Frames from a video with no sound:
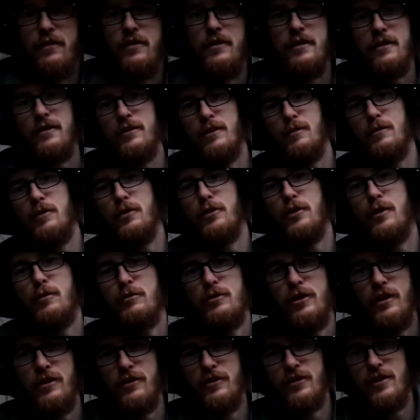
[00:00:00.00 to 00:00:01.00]
thinking I'm holding up
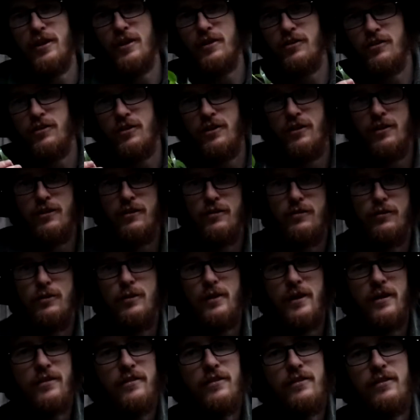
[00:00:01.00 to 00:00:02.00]
Tradescantia
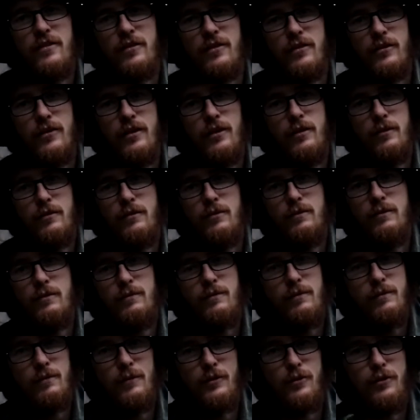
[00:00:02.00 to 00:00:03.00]
luminescence. I'm
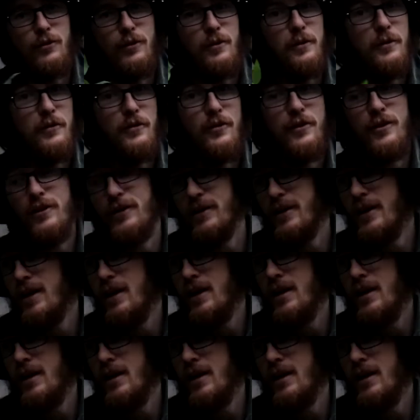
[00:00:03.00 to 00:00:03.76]
sure it is not.